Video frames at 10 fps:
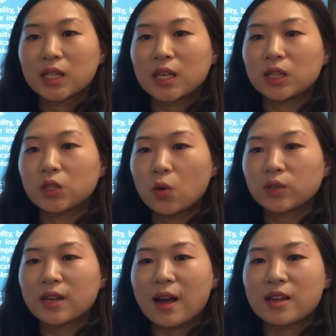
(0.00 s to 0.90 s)
They
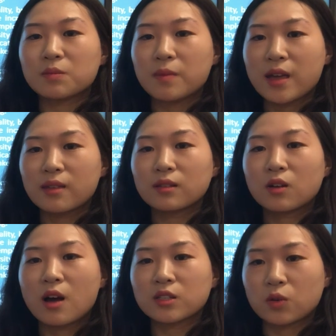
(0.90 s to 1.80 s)
note as main
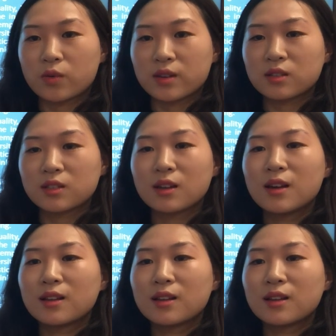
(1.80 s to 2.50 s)
consequence